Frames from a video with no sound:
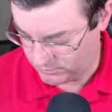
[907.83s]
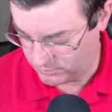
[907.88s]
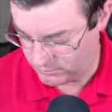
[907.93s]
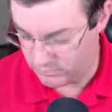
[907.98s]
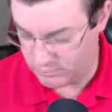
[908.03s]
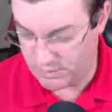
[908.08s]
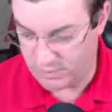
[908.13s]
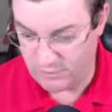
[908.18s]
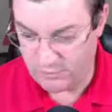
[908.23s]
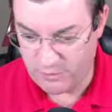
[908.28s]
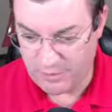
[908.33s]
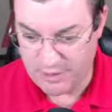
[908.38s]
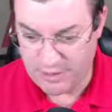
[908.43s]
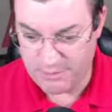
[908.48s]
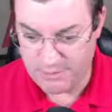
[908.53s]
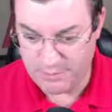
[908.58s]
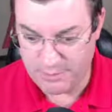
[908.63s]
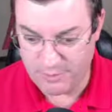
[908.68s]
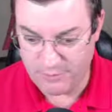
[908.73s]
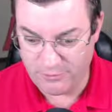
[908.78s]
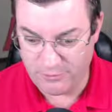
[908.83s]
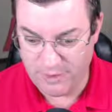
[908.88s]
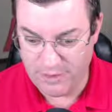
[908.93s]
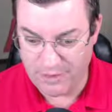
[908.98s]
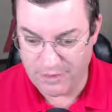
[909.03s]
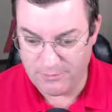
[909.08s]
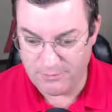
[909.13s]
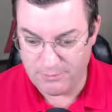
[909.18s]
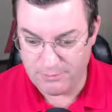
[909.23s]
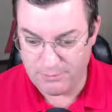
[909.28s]
B flat, B flat,
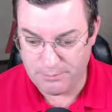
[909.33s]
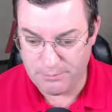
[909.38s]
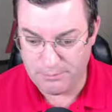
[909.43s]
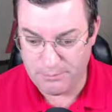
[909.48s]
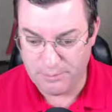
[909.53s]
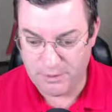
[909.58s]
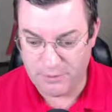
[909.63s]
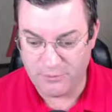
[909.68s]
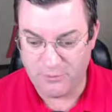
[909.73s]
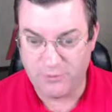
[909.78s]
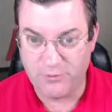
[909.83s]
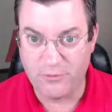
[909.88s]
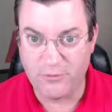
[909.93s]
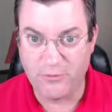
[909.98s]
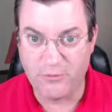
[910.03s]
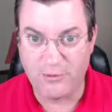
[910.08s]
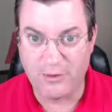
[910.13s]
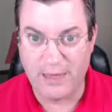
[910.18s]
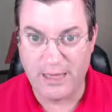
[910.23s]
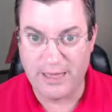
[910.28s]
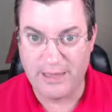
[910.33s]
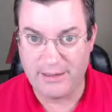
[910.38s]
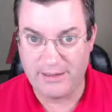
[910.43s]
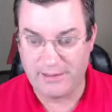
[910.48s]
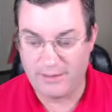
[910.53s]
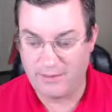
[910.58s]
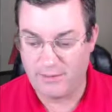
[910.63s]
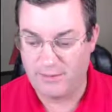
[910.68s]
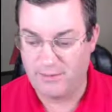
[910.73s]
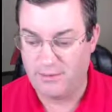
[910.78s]
B
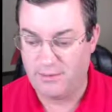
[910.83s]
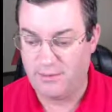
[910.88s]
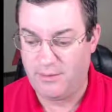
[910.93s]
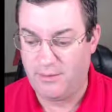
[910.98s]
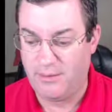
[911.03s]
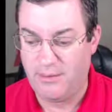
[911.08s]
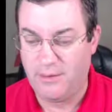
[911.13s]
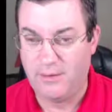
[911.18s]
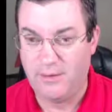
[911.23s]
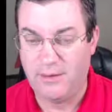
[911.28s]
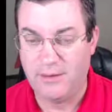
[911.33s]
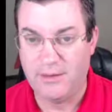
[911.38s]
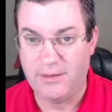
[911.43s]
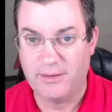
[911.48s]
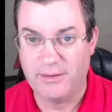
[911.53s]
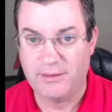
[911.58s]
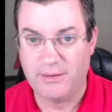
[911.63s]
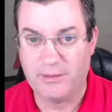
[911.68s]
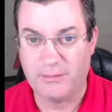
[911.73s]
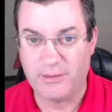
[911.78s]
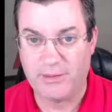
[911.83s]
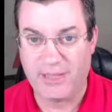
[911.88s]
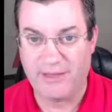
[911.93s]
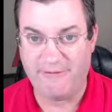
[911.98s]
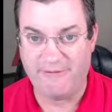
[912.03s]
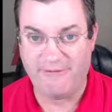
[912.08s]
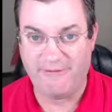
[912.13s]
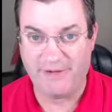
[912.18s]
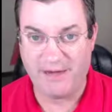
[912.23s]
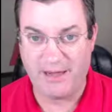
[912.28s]
flat, double tap
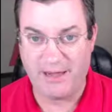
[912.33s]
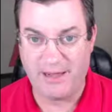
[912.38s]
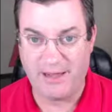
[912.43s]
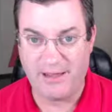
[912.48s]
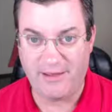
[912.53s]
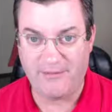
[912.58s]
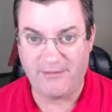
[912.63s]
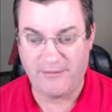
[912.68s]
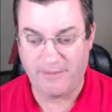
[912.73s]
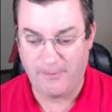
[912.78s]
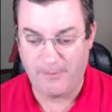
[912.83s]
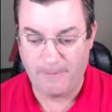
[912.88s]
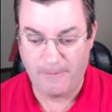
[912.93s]
5,